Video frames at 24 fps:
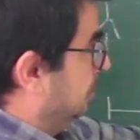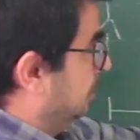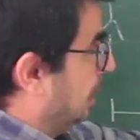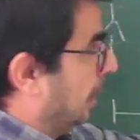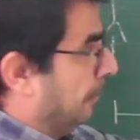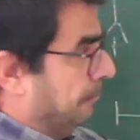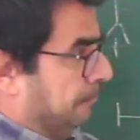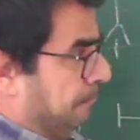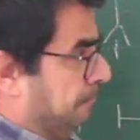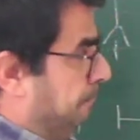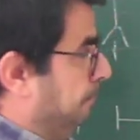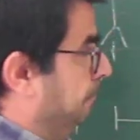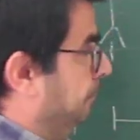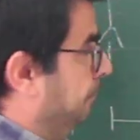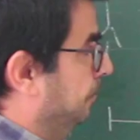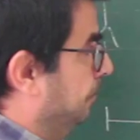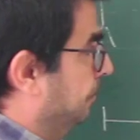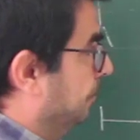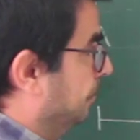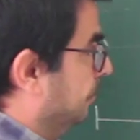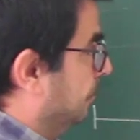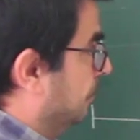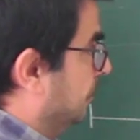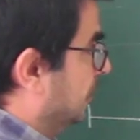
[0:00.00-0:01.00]
Yeah,
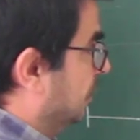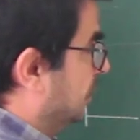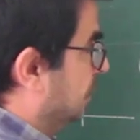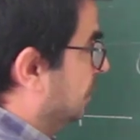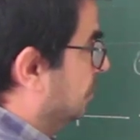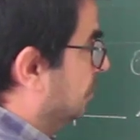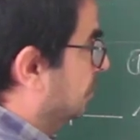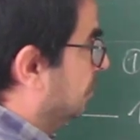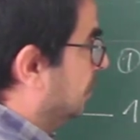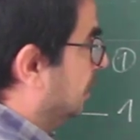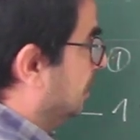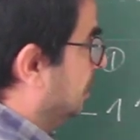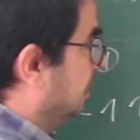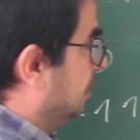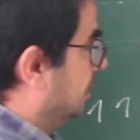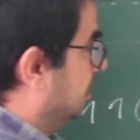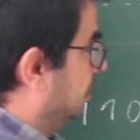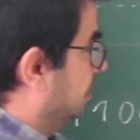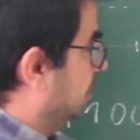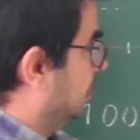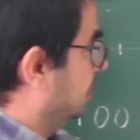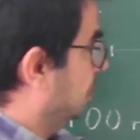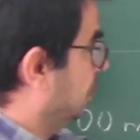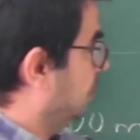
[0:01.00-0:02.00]
that's
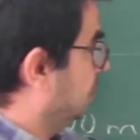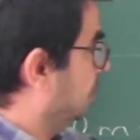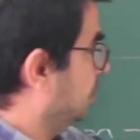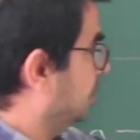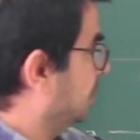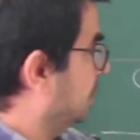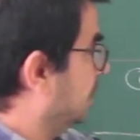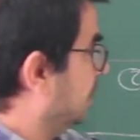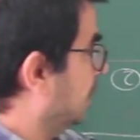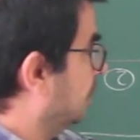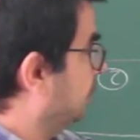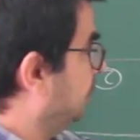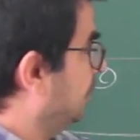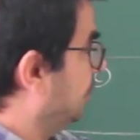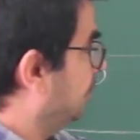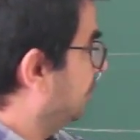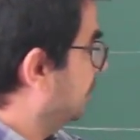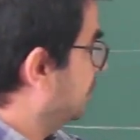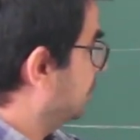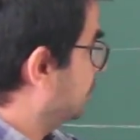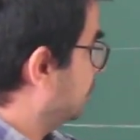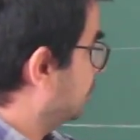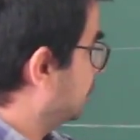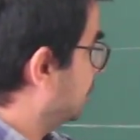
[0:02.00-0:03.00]
correct. So you could say that
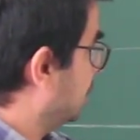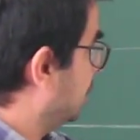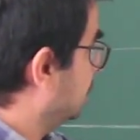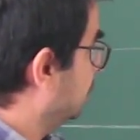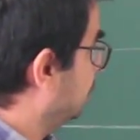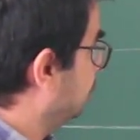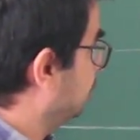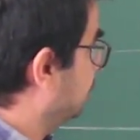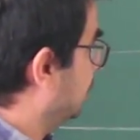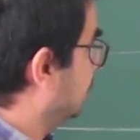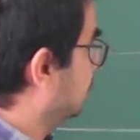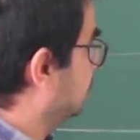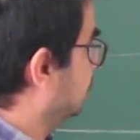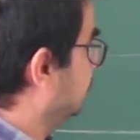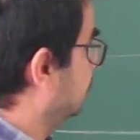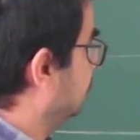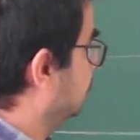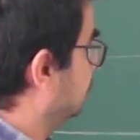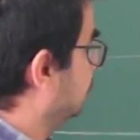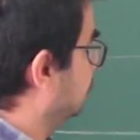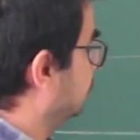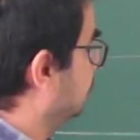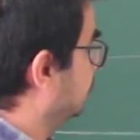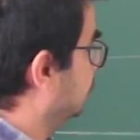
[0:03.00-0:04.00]
v1 is also unknown, but
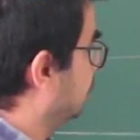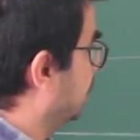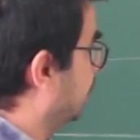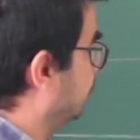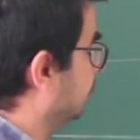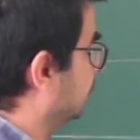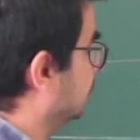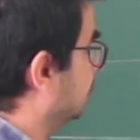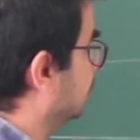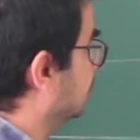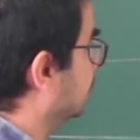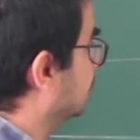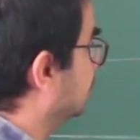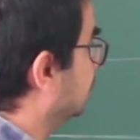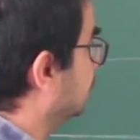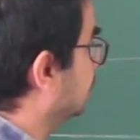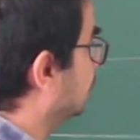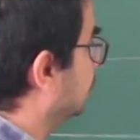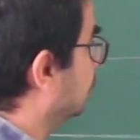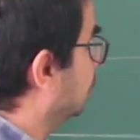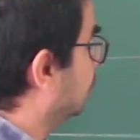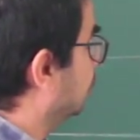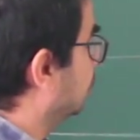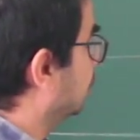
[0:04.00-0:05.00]
you have it
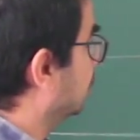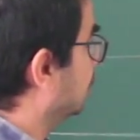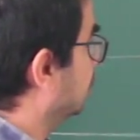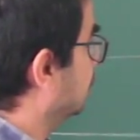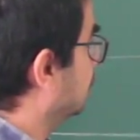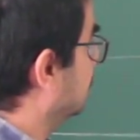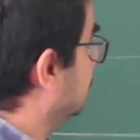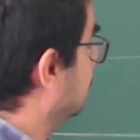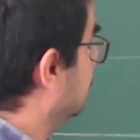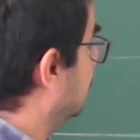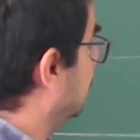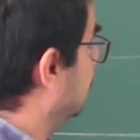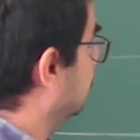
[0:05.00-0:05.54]
over here.